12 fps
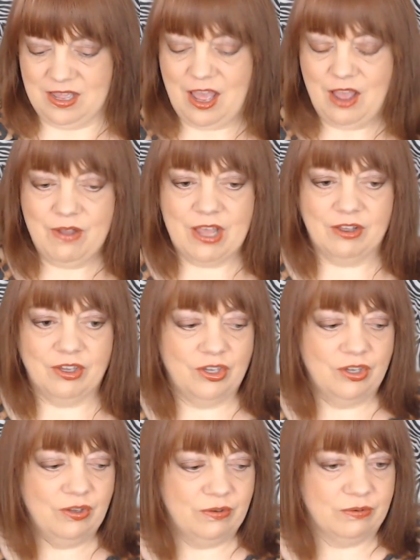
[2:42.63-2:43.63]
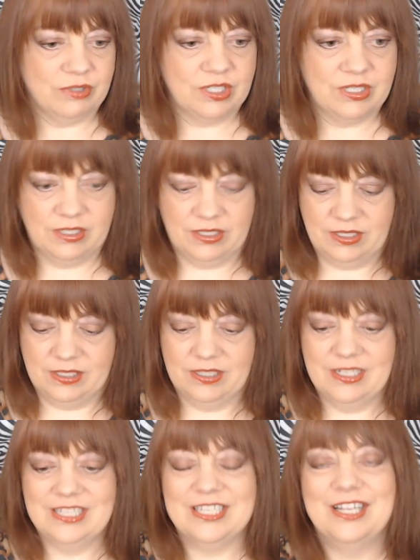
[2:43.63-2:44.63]
Oh, how cute.
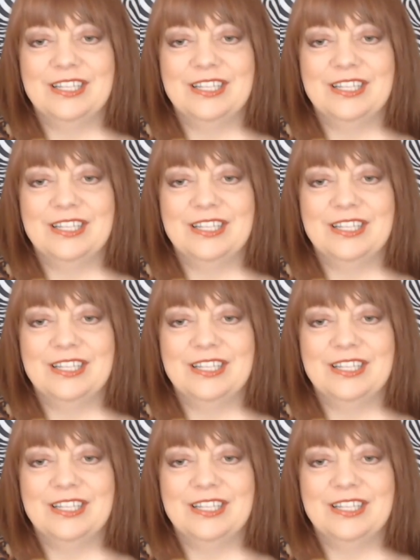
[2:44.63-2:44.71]
It's a